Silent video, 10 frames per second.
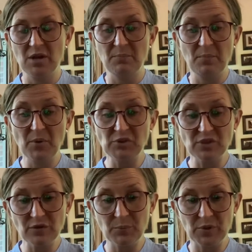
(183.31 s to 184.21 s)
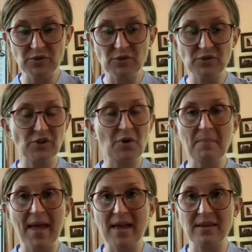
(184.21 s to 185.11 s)
Most of the prisoners go
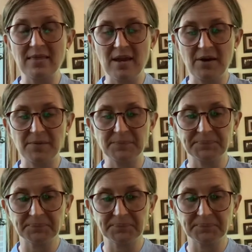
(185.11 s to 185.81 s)
mad in there.